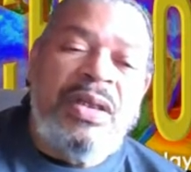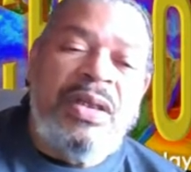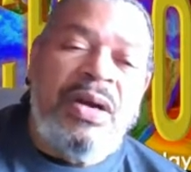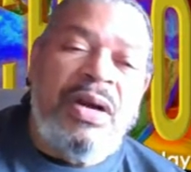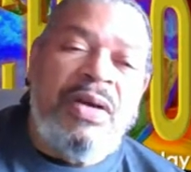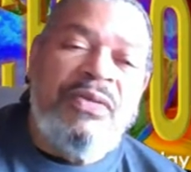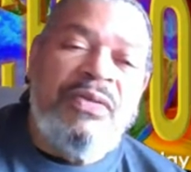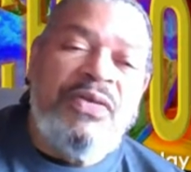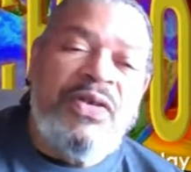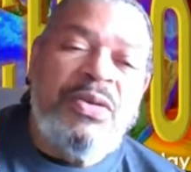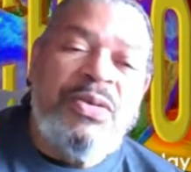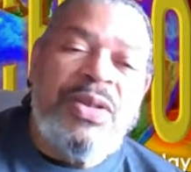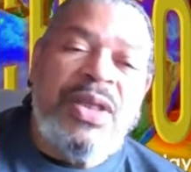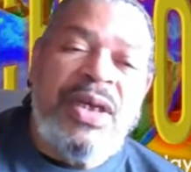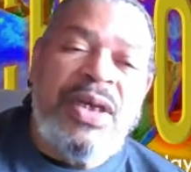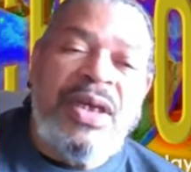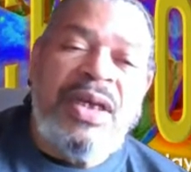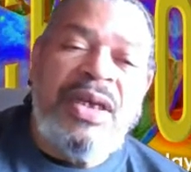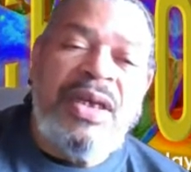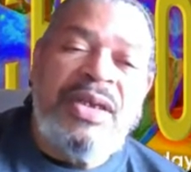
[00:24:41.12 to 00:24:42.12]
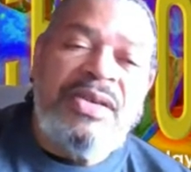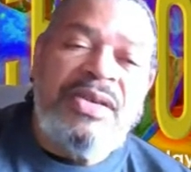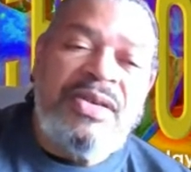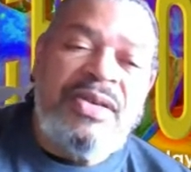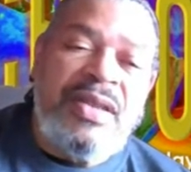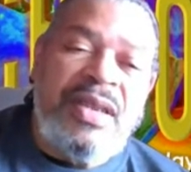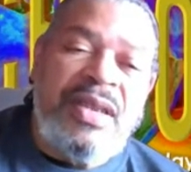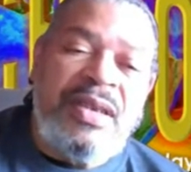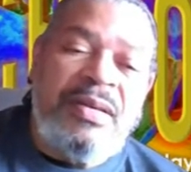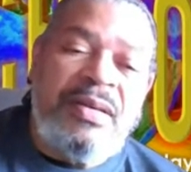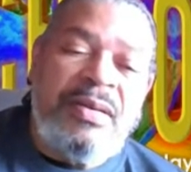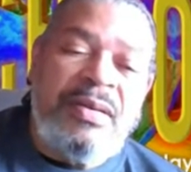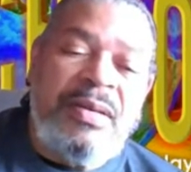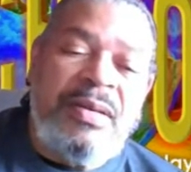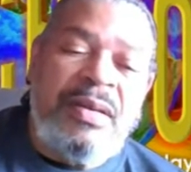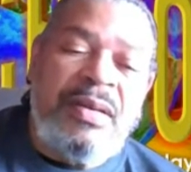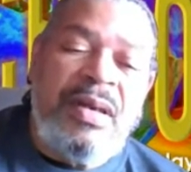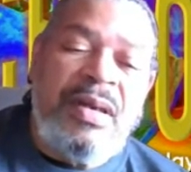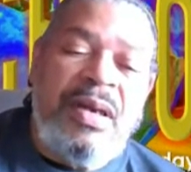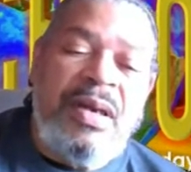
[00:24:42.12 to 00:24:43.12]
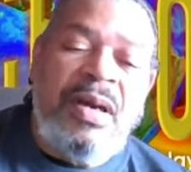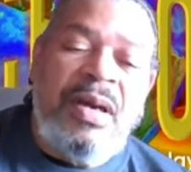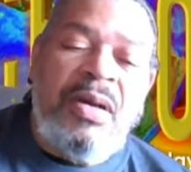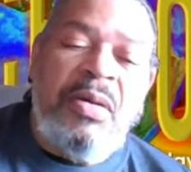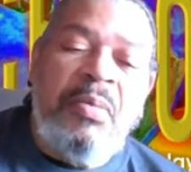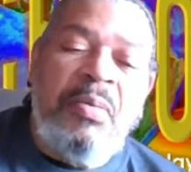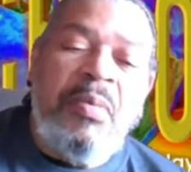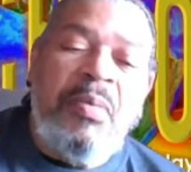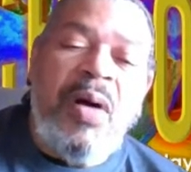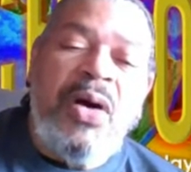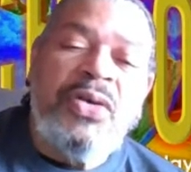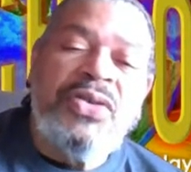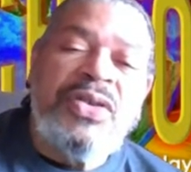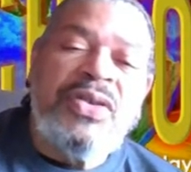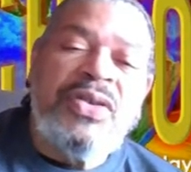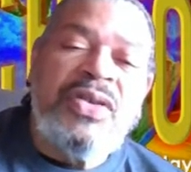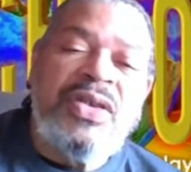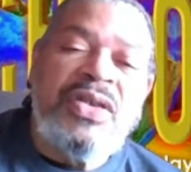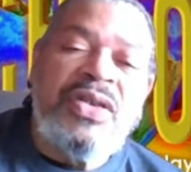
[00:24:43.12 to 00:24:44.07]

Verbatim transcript: there are a few things that Moses